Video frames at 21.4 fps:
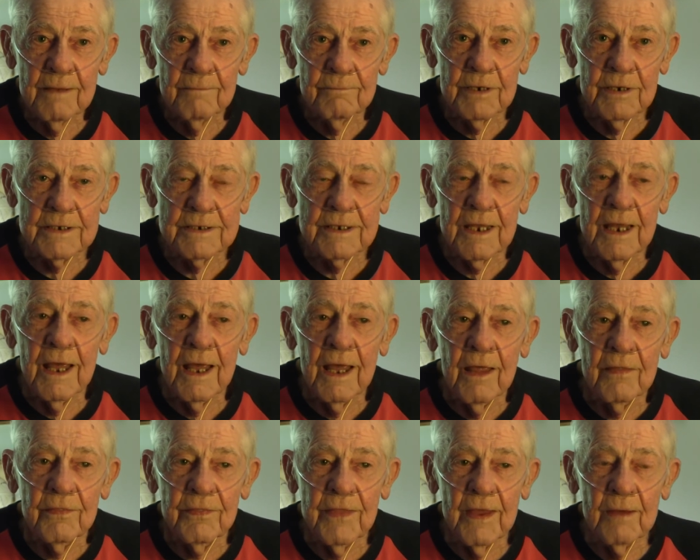But
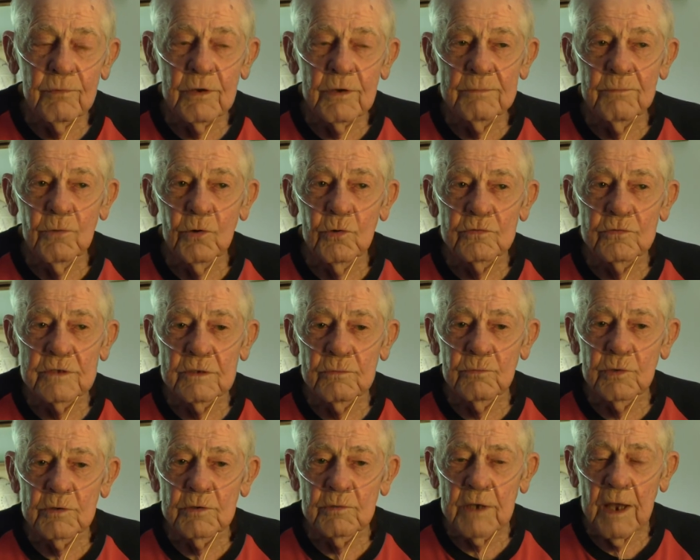then we moved,
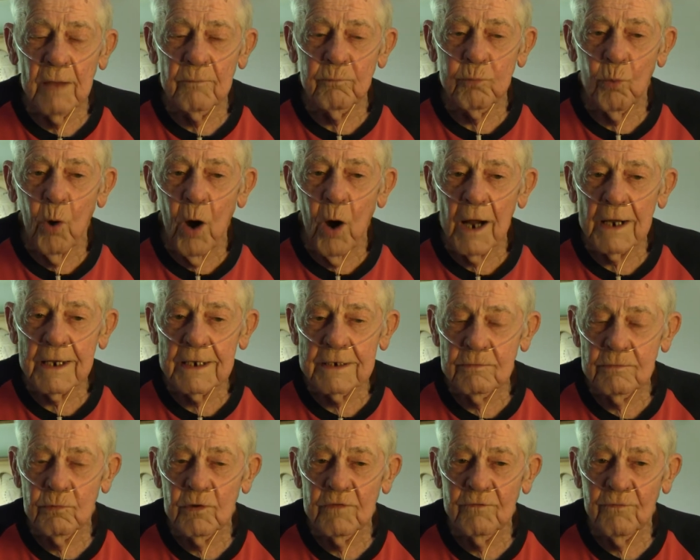we kept
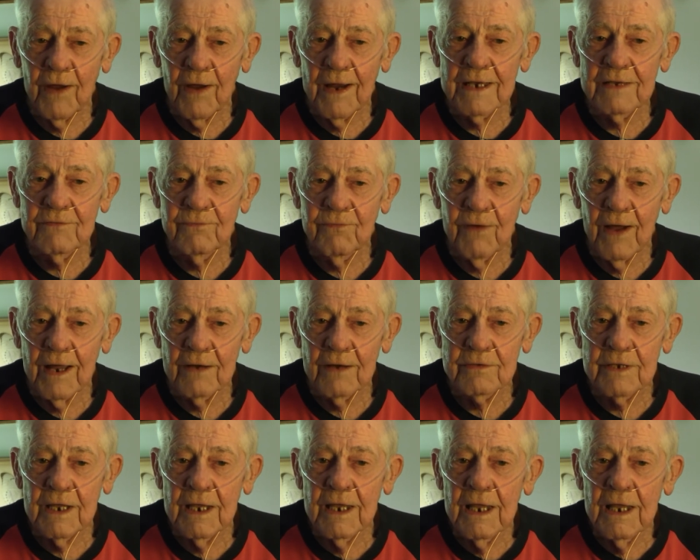walking, and we finally
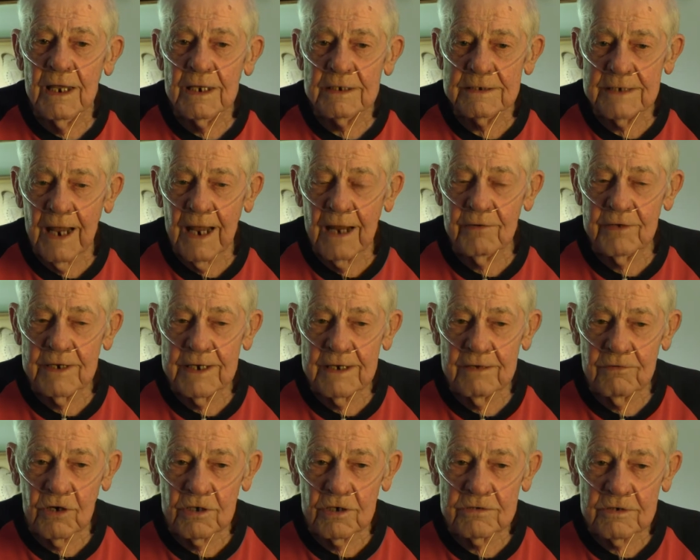found down
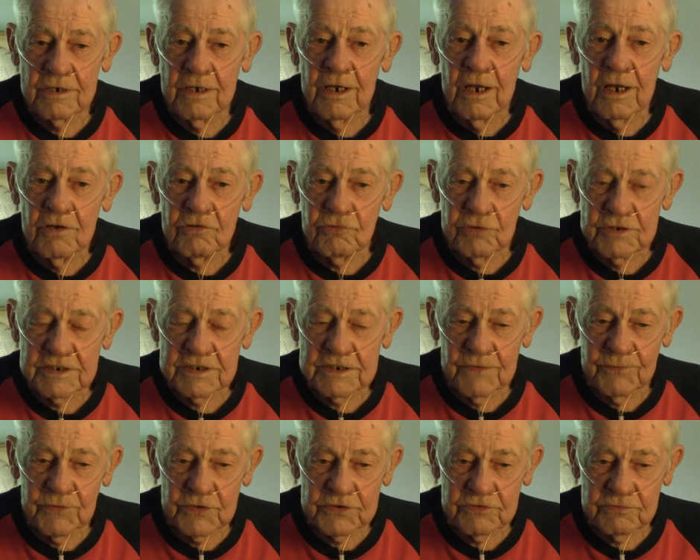here on
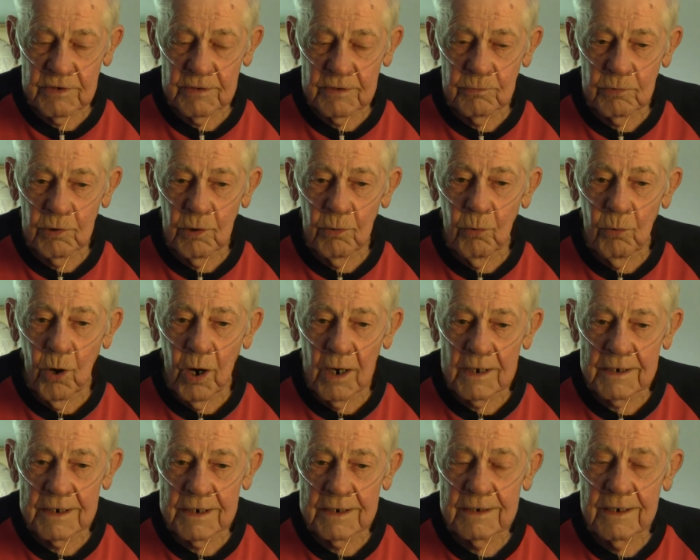Christopher Street, we were
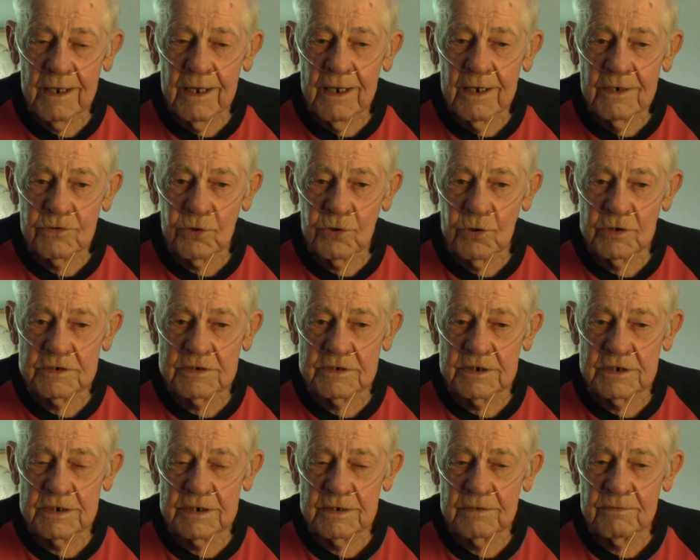walking
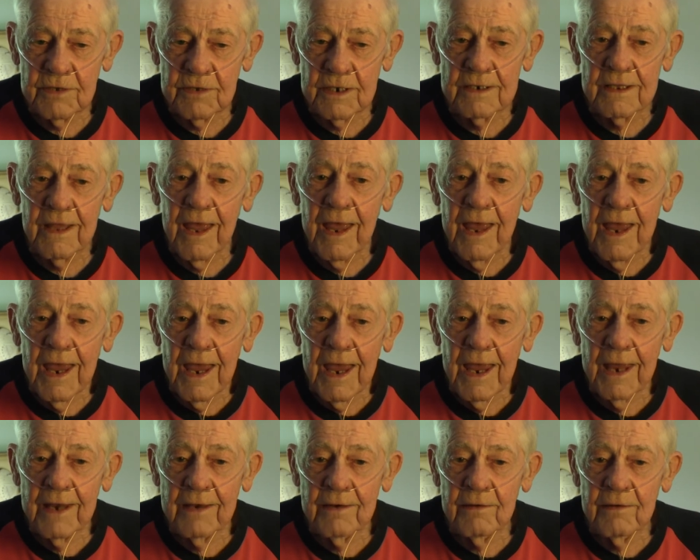towards the thing,
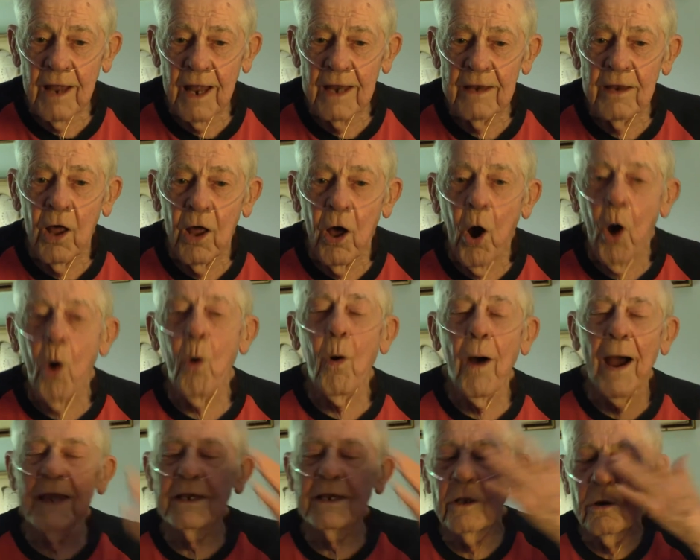and I,
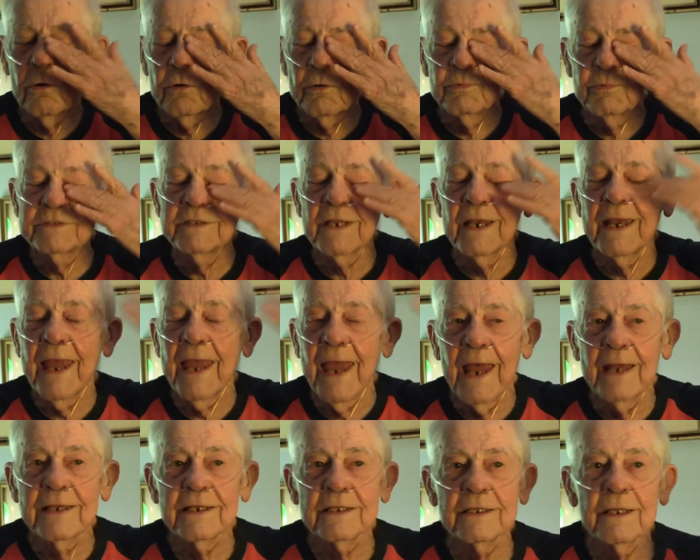oh, I know, it was an
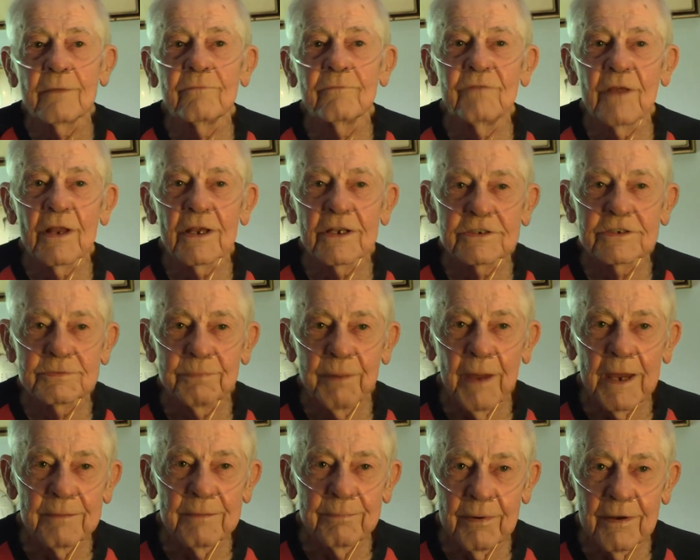ad in the village
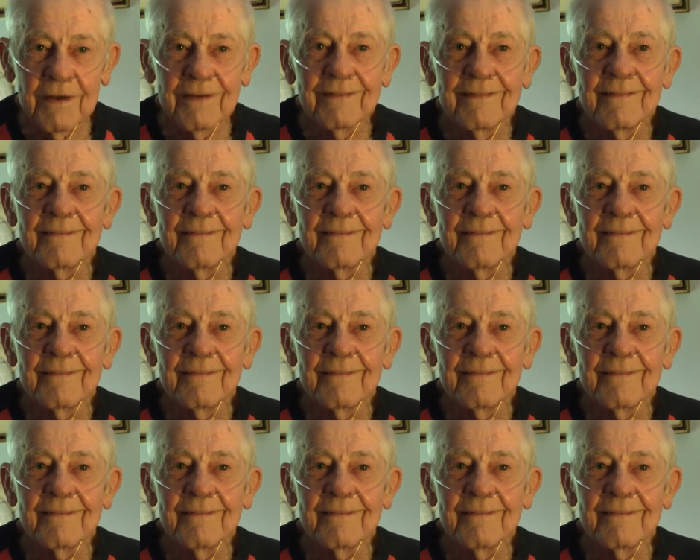paper,